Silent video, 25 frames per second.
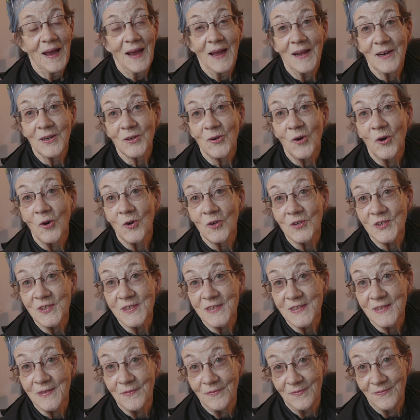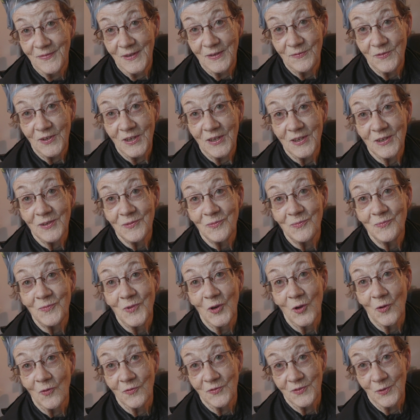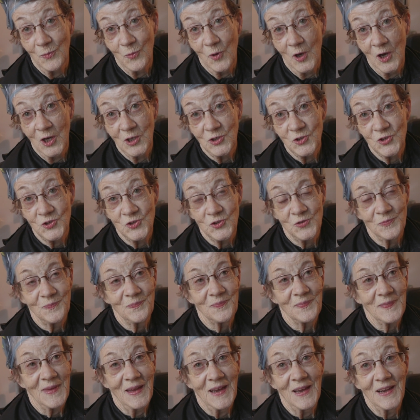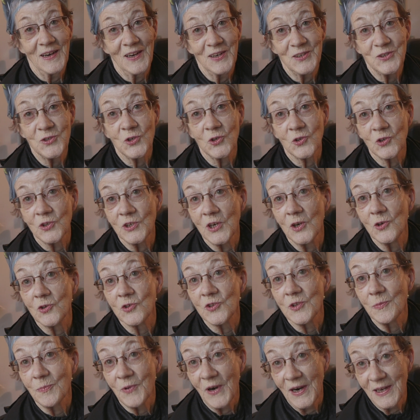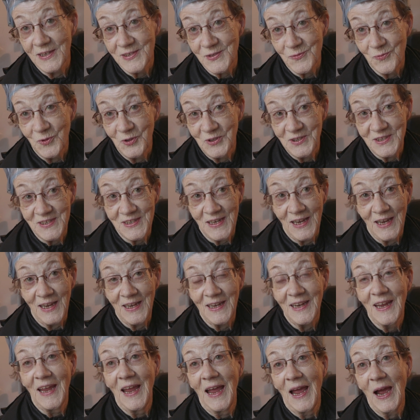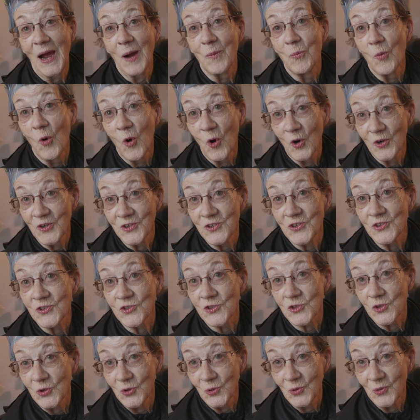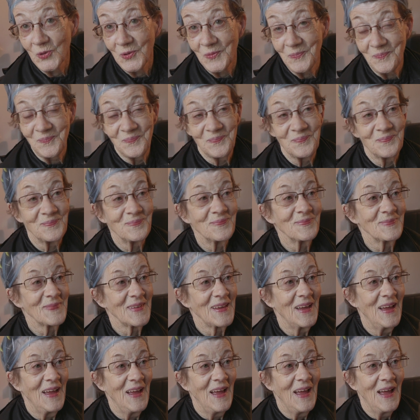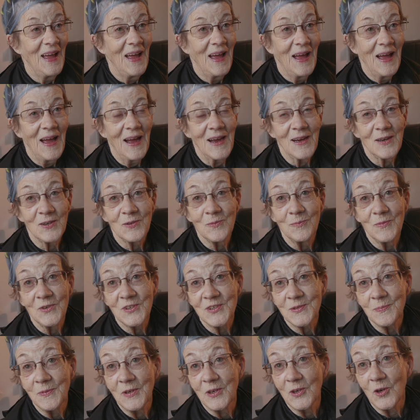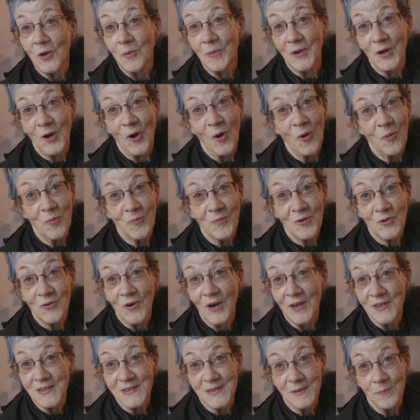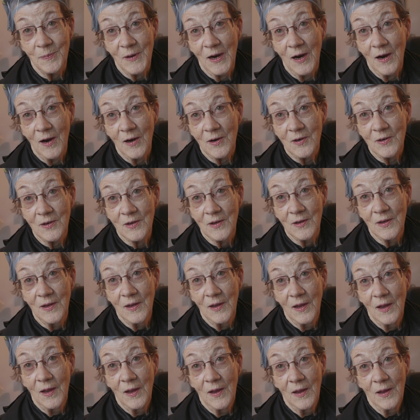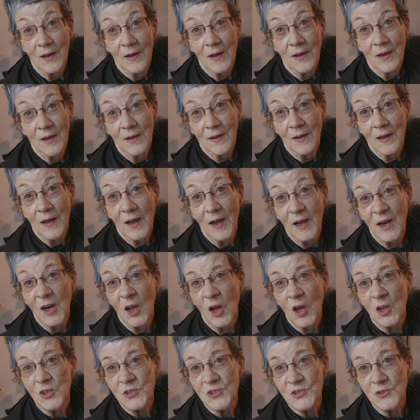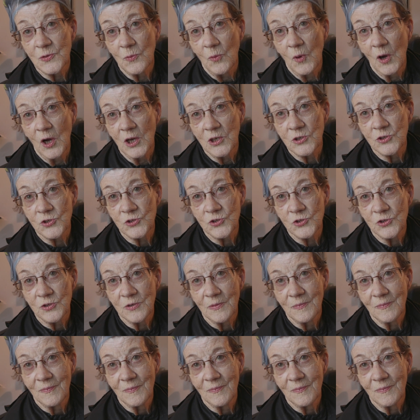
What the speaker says: And of course, Vivian loved the watch, and I took it out of the press one day and wore it to school. And must have been coming home across the park. I lost the watch.